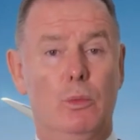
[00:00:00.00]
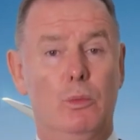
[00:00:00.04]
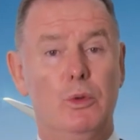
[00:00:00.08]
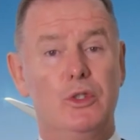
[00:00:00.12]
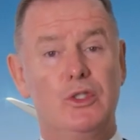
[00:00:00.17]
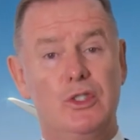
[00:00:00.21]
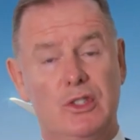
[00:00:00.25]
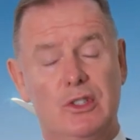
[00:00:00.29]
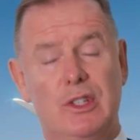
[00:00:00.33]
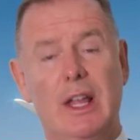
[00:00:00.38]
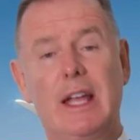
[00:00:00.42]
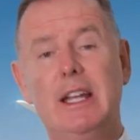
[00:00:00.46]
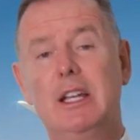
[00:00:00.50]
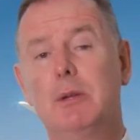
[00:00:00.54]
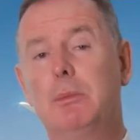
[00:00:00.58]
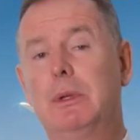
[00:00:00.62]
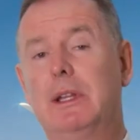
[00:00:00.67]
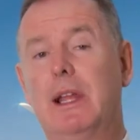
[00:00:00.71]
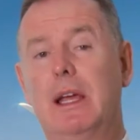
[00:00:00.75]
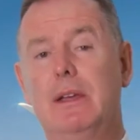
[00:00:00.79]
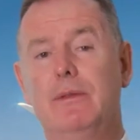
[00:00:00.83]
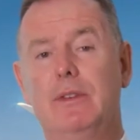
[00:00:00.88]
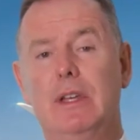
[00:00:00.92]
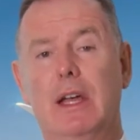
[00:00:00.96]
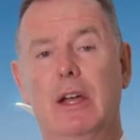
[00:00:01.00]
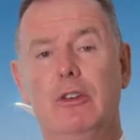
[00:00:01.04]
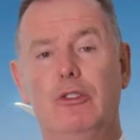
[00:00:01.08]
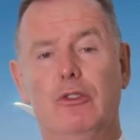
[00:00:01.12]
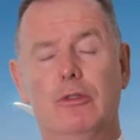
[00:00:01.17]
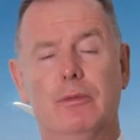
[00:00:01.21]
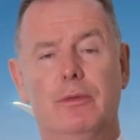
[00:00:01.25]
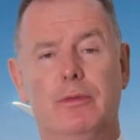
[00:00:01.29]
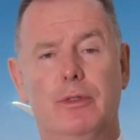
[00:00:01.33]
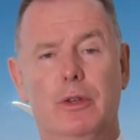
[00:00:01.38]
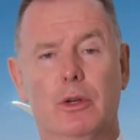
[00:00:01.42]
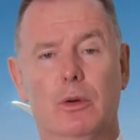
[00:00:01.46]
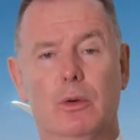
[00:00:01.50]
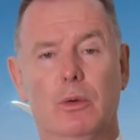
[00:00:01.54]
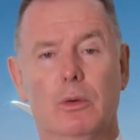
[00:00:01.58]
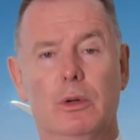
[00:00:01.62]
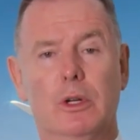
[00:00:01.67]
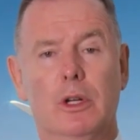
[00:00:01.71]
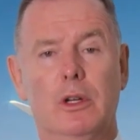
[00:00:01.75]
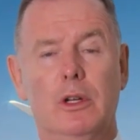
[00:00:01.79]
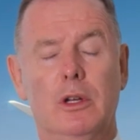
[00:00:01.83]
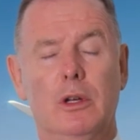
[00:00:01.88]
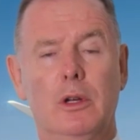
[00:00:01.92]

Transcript: was sustainable aviation fuel.